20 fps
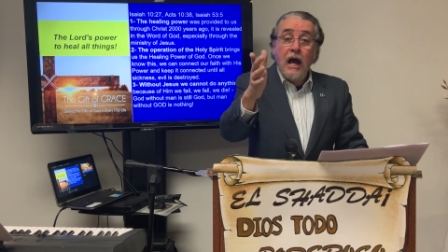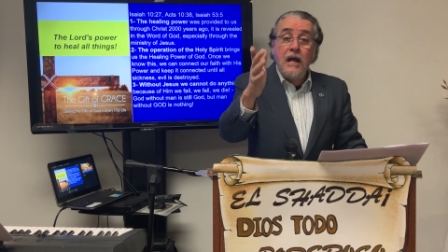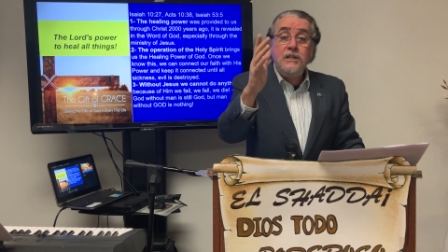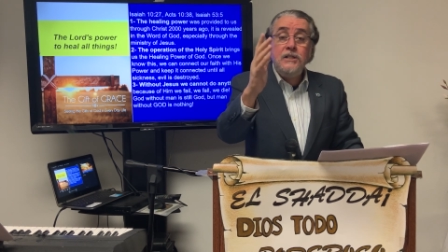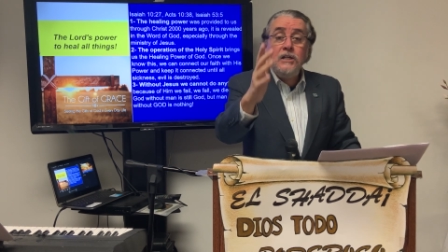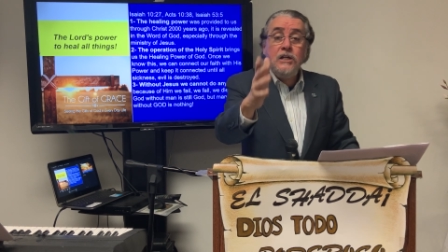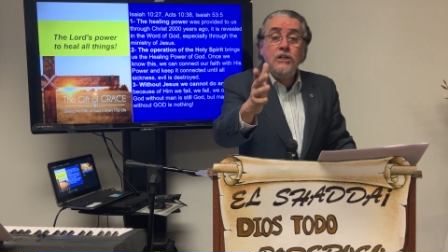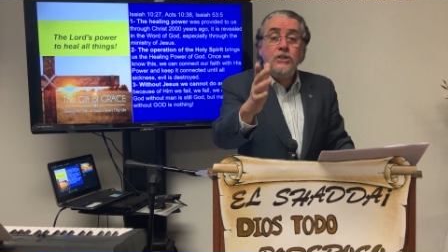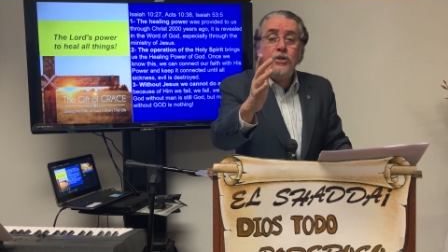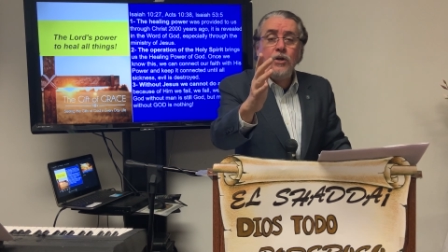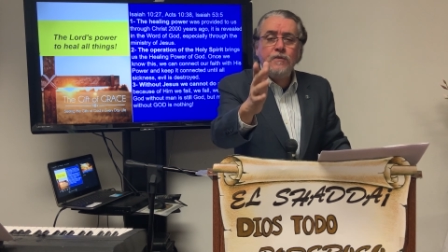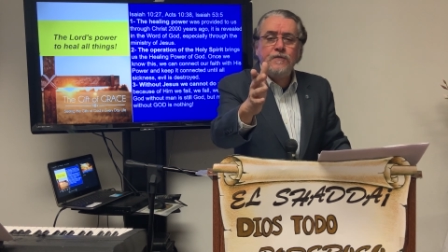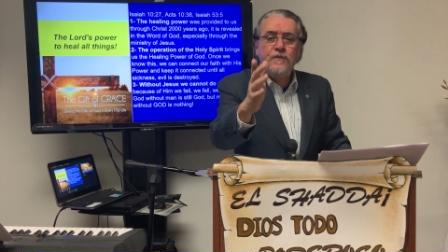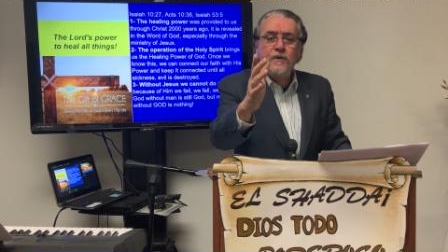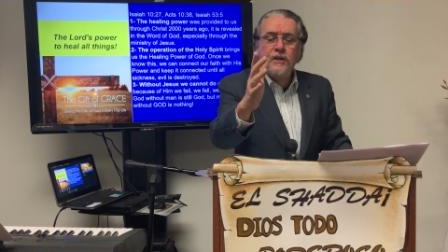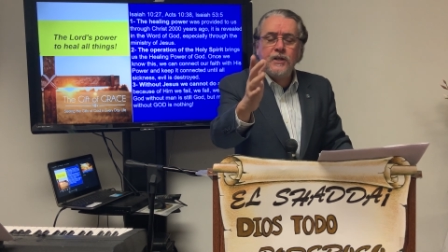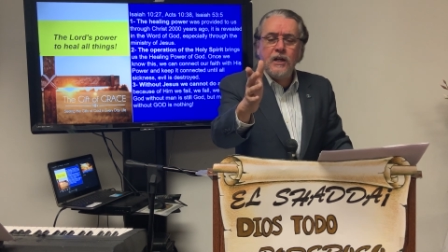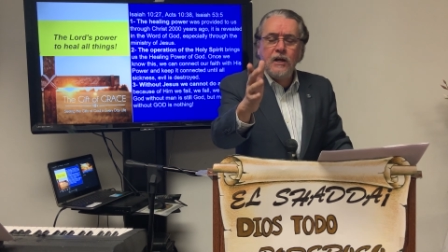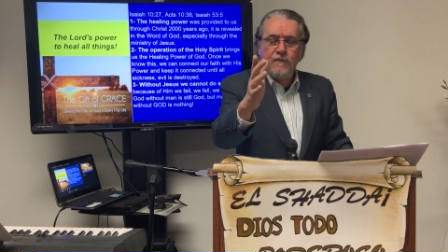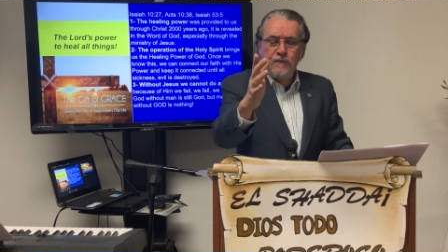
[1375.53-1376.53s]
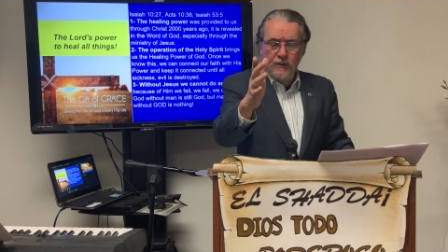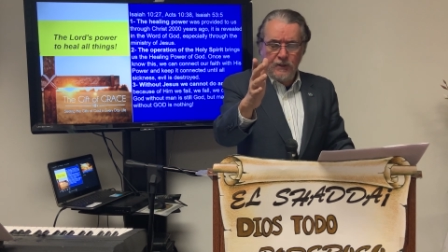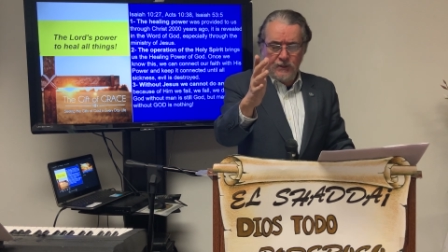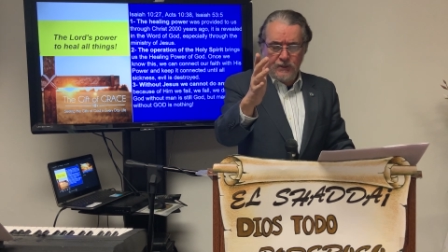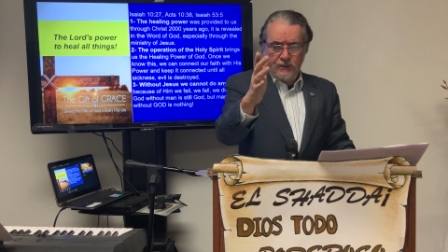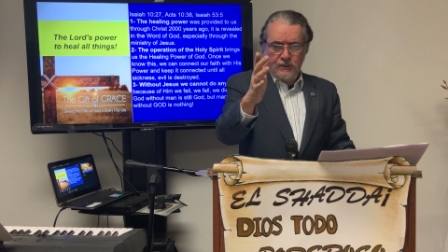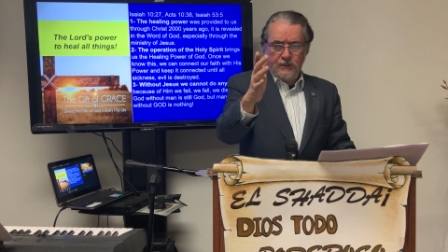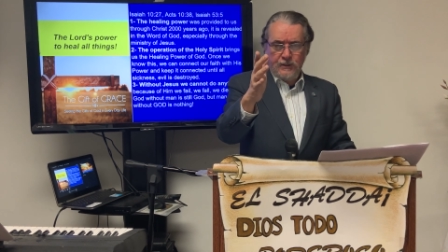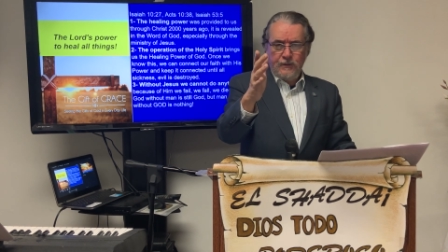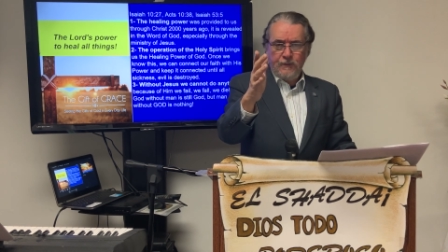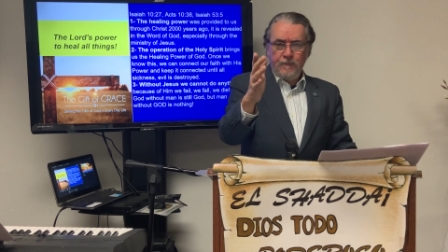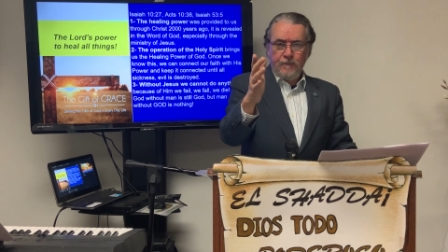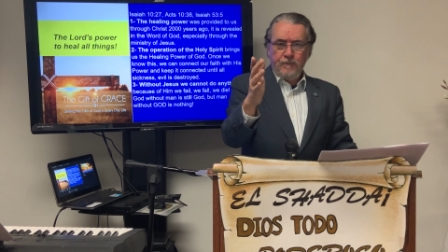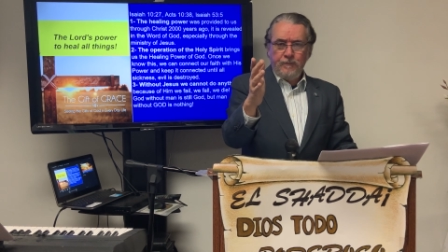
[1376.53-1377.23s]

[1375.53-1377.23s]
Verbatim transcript: I need your forgiveness.